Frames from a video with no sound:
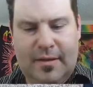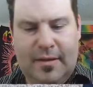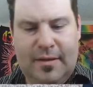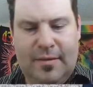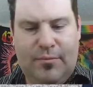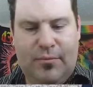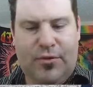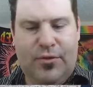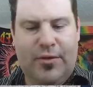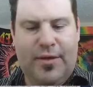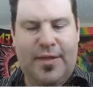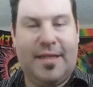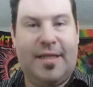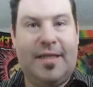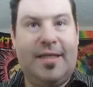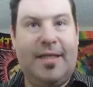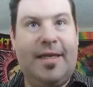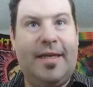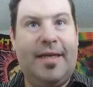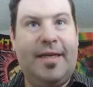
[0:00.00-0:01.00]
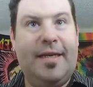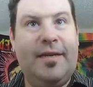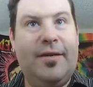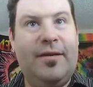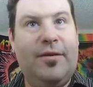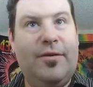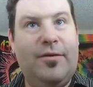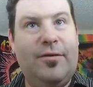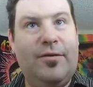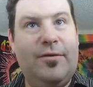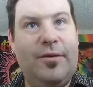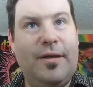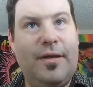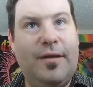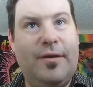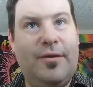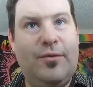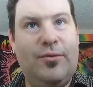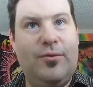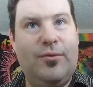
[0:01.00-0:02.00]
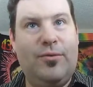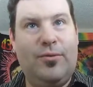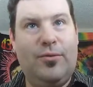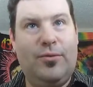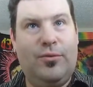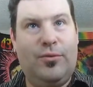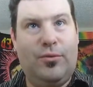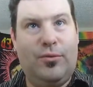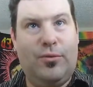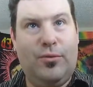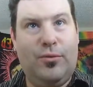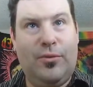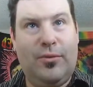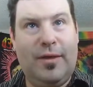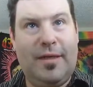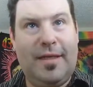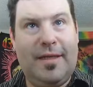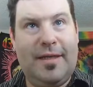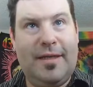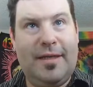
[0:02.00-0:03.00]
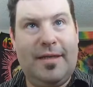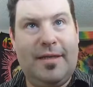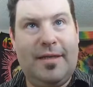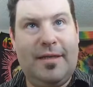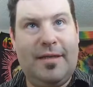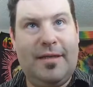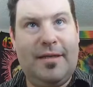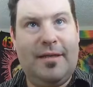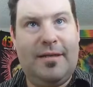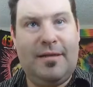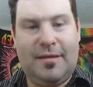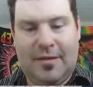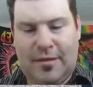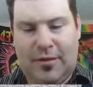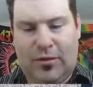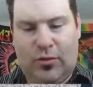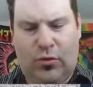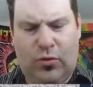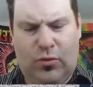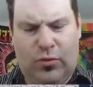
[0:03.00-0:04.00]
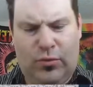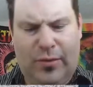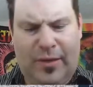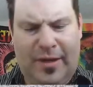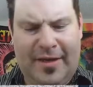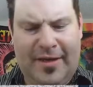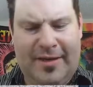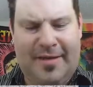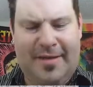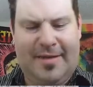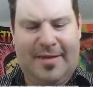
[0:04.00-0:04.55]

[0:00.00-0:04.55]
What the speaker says: Press it down. Ooh, it's cold water.